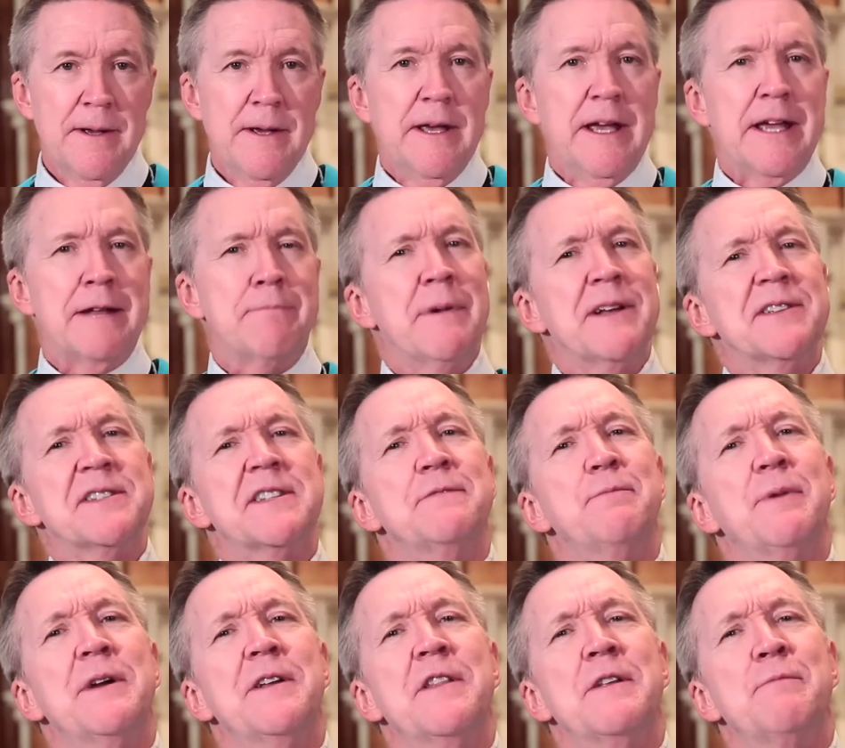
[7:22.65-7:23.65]
It must have
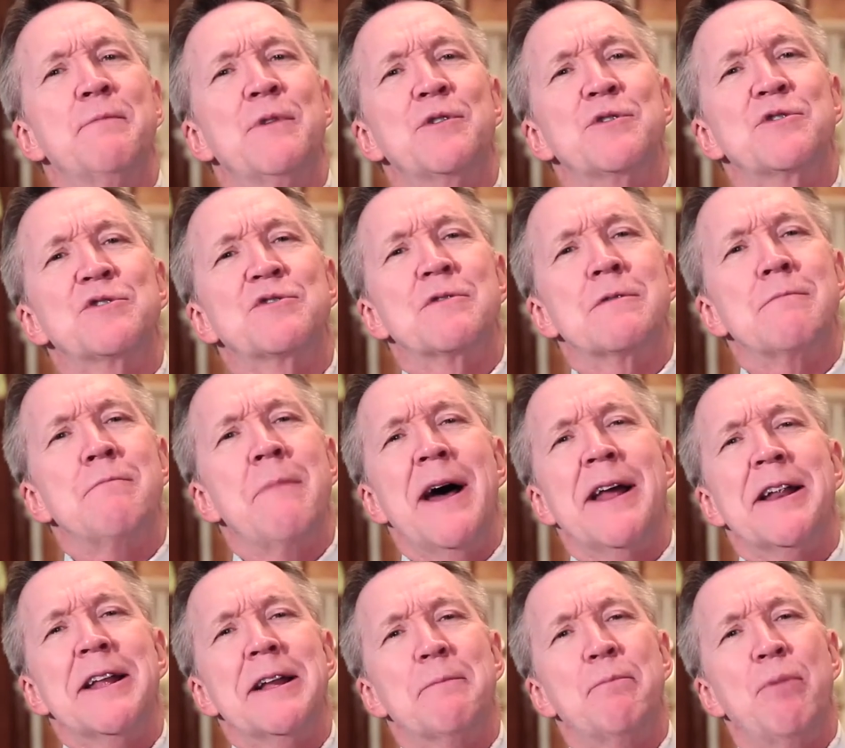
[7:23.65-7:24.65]
been the most
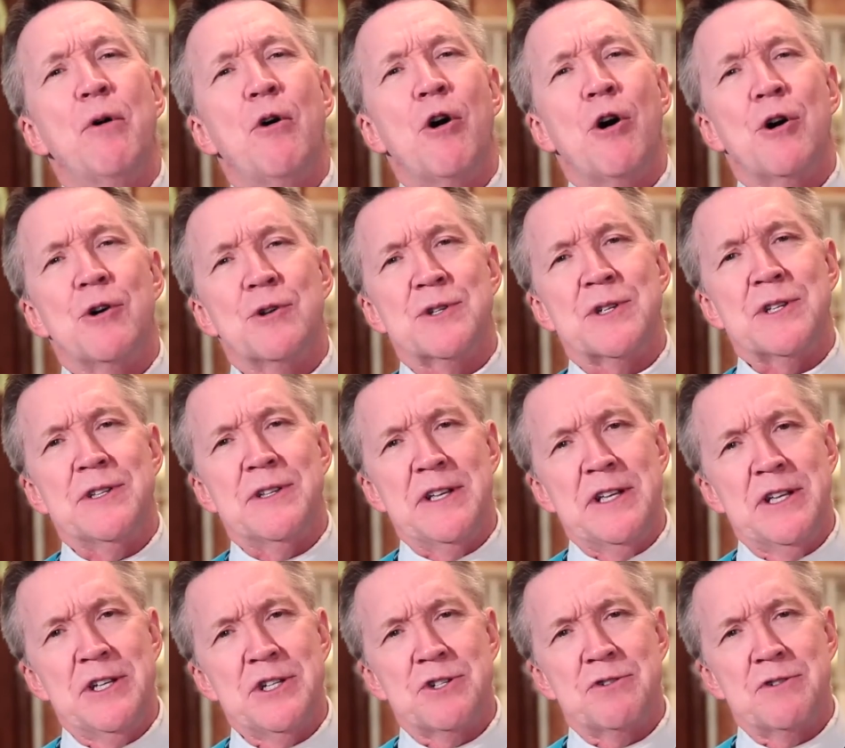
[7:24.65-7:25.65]
dramatic pause in the
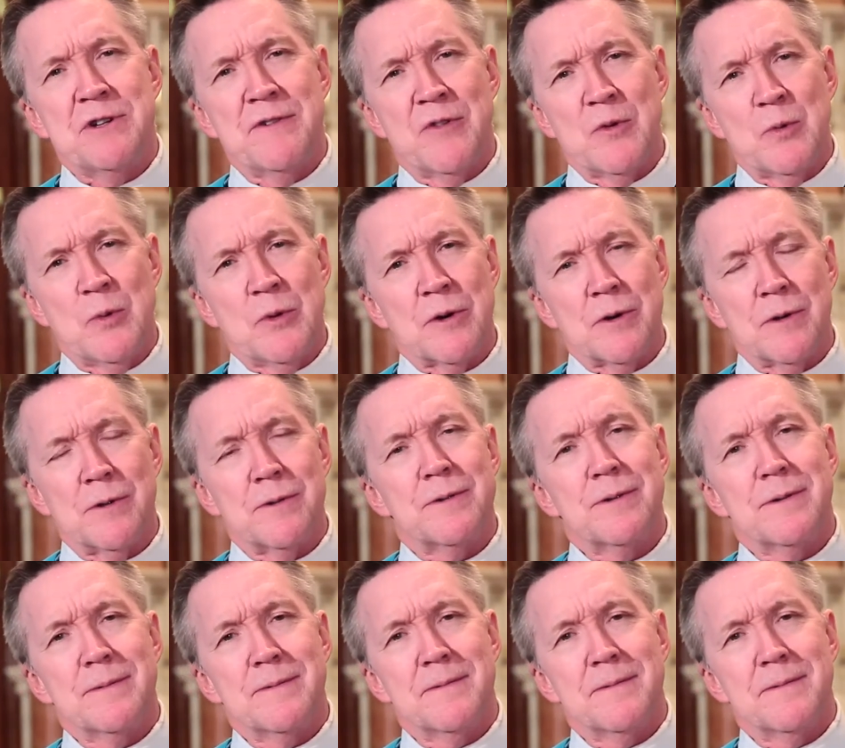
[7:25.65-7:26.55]
history of the world.